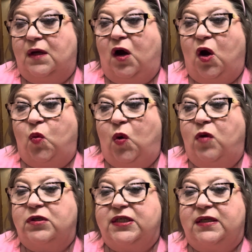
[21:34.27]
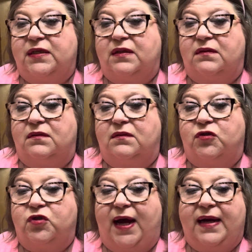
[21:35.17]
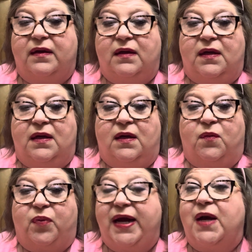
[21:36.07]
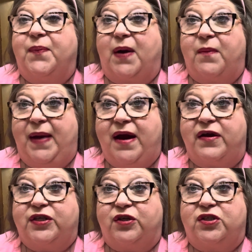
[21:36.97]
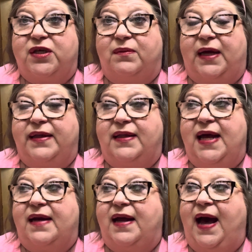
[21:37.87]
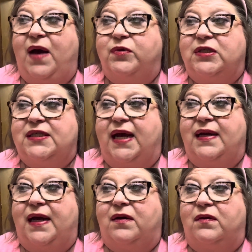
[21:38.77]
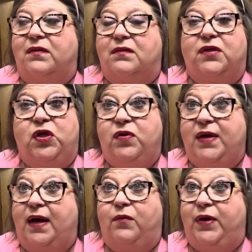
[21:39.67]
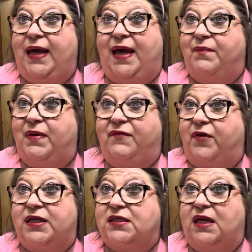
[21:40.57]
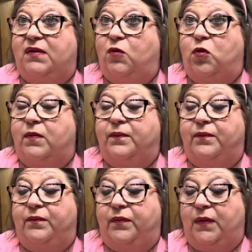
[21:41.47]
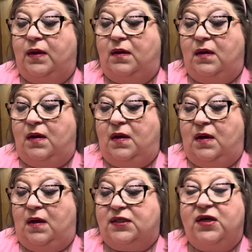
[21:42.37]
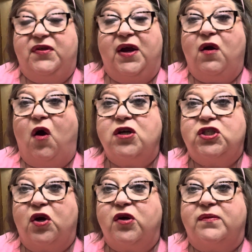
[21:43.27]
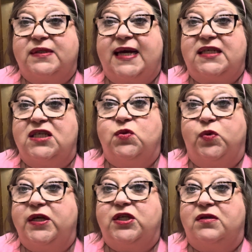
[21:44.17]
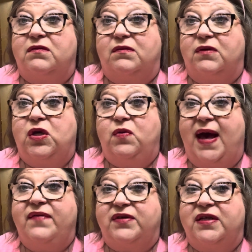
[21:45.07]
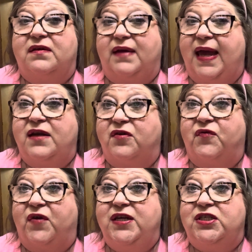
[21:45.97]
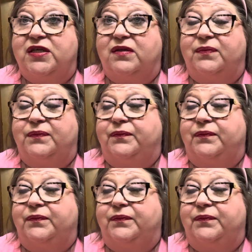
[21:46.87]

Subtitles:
or wanting to try to break up our marriage or something like that. Now, I would say, now, we can't be friends anymore. So there are circumstances which you have to end a friendship.